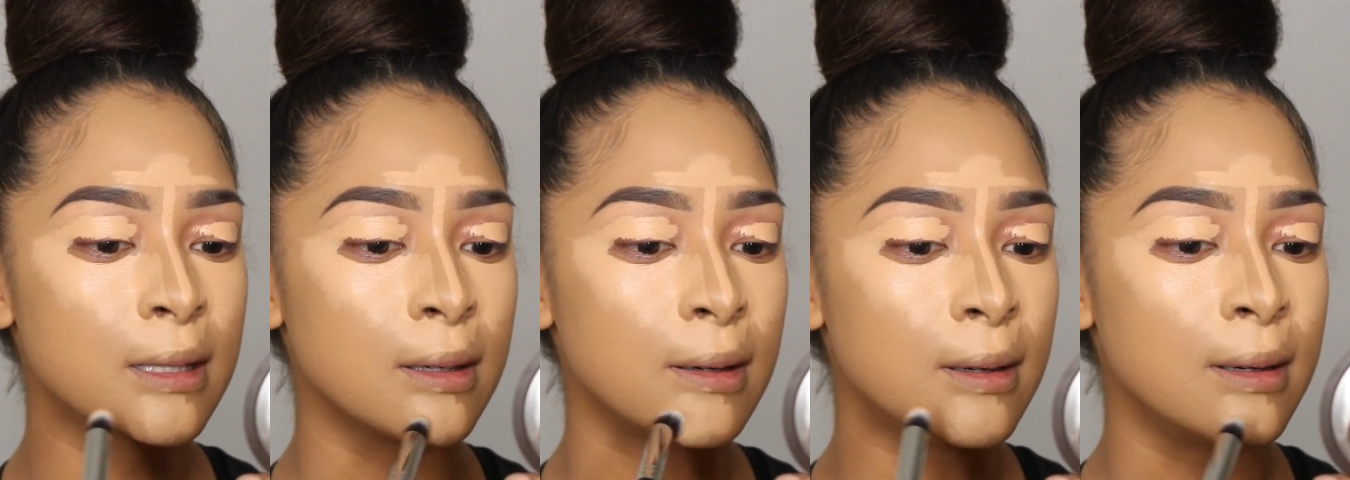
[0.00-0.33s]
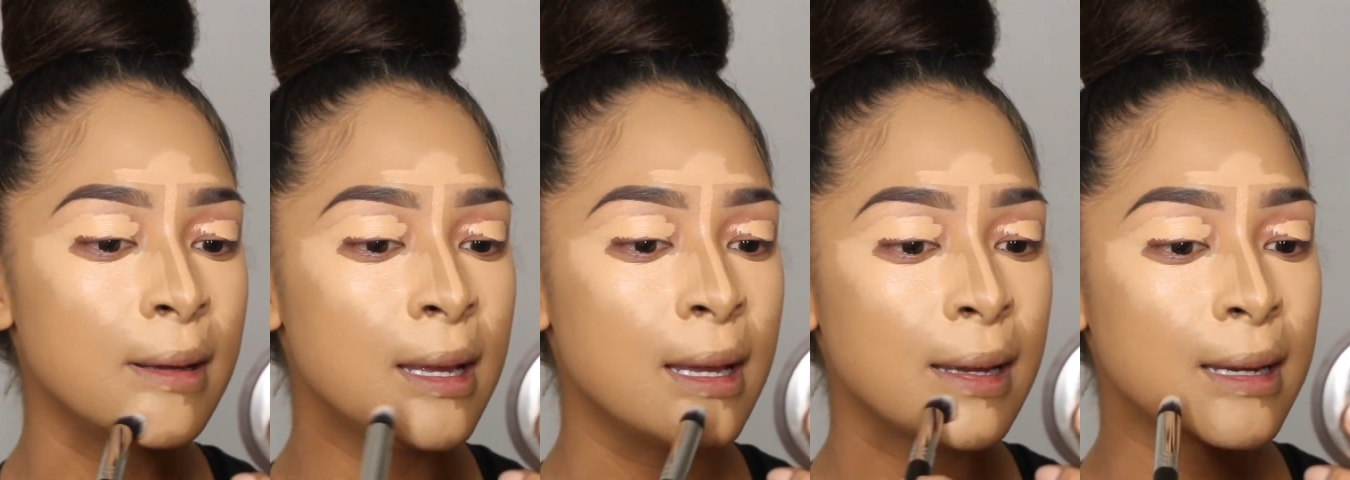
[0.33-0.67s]
so
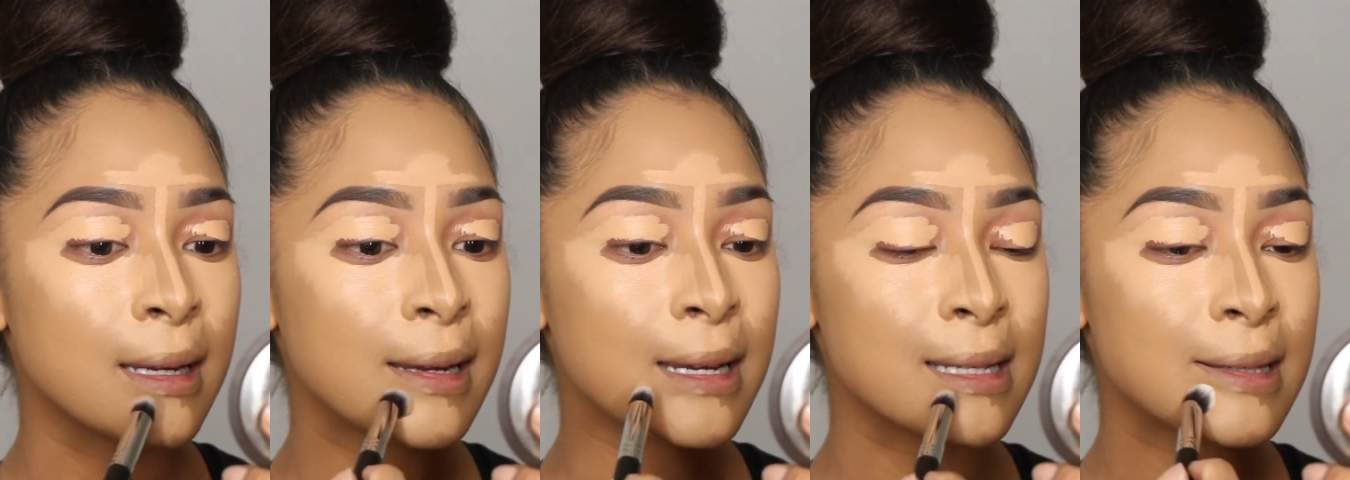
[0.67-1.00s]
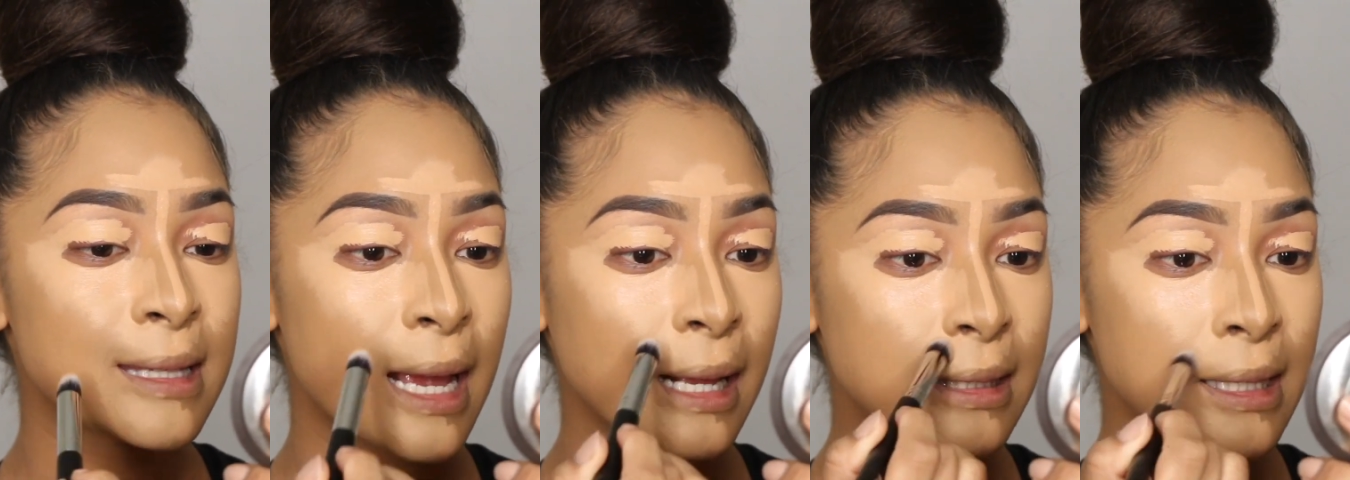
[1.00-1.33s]
it
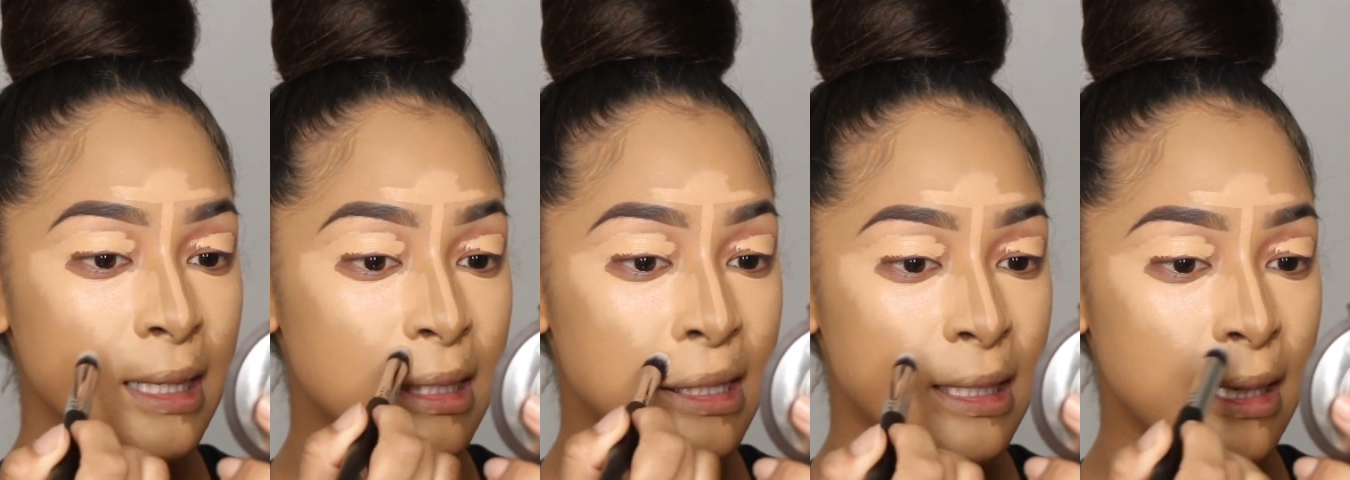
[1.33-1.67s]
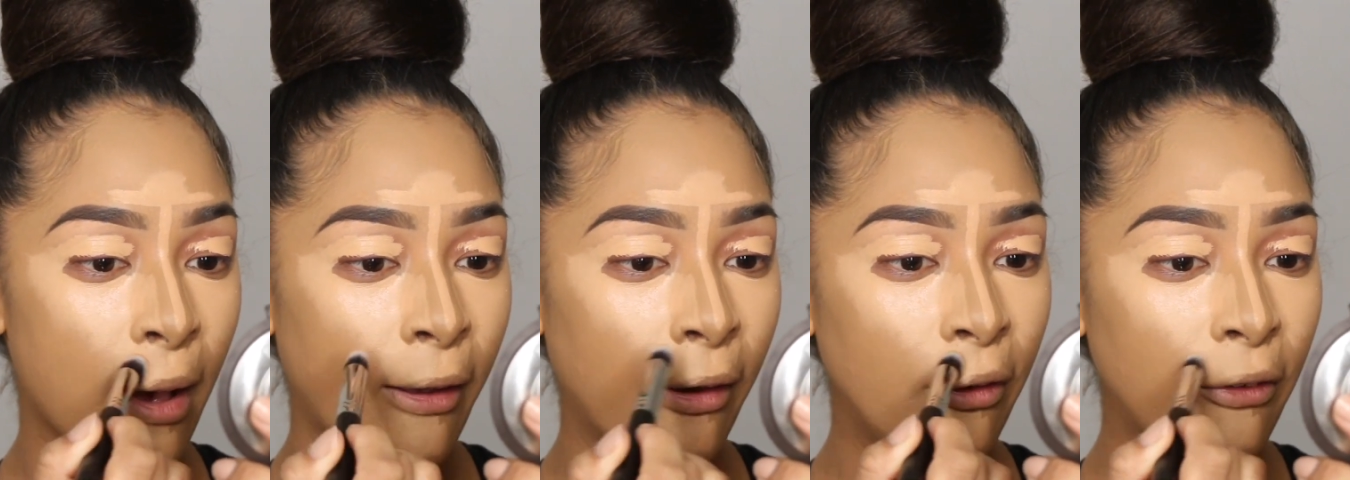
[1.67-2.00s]
sets
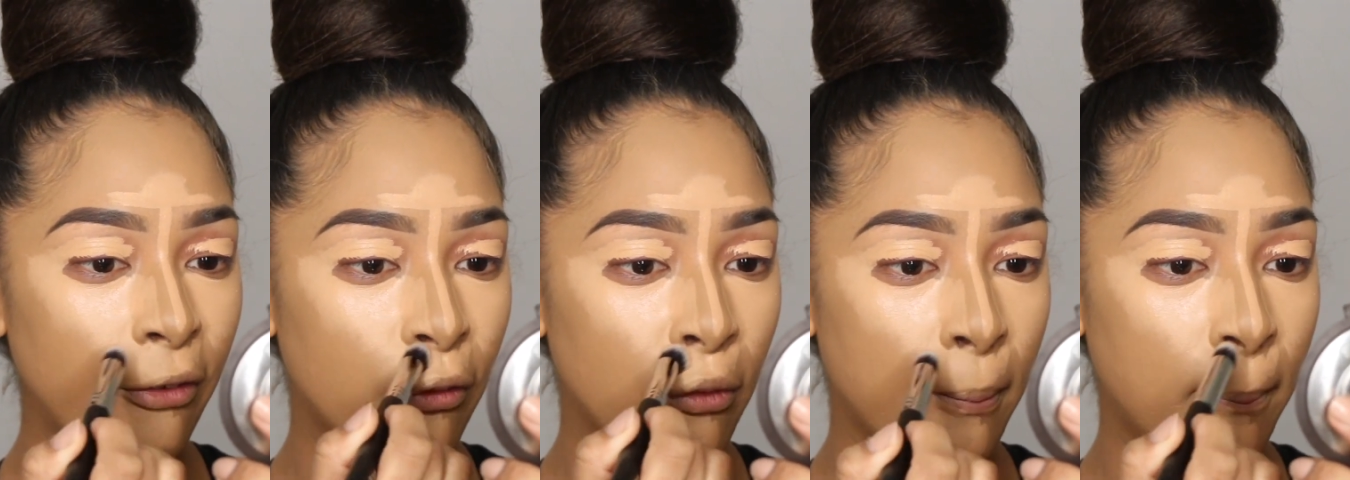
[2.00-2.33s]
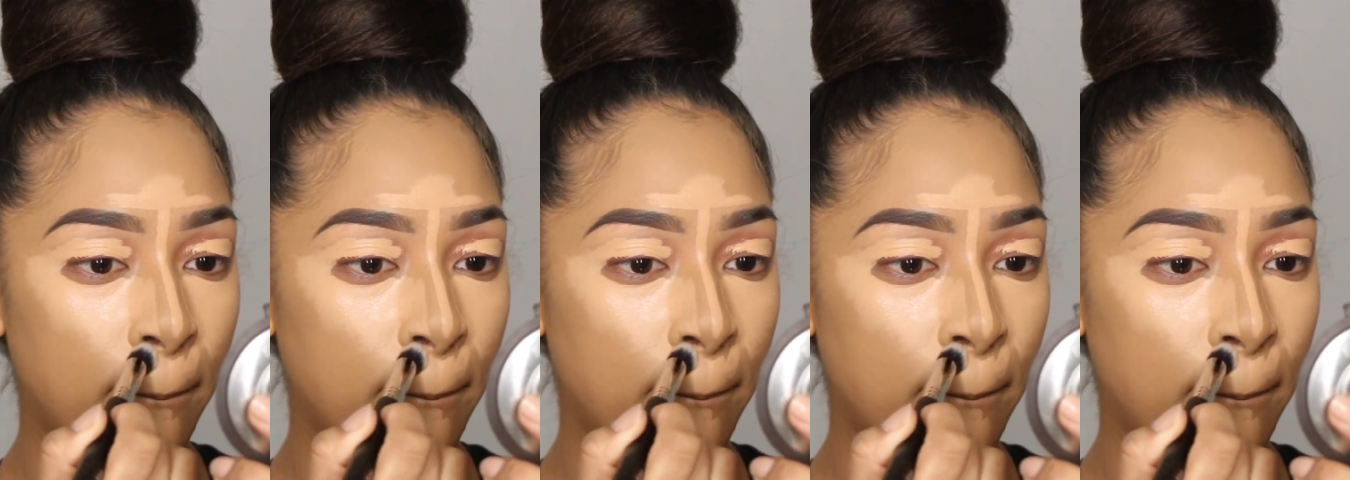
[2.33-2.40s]
itself.